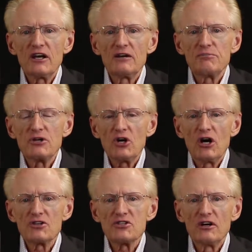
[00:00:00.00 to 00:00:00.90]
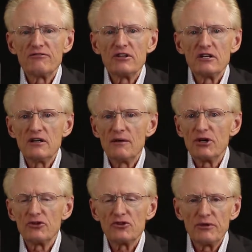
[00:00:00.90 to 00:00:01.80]
that because of the
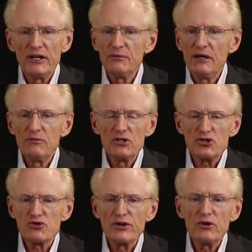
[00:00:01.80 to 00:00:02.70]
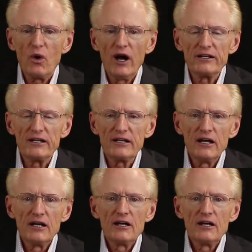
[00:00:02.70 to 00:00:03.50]
eminent domain, maybe the street widening,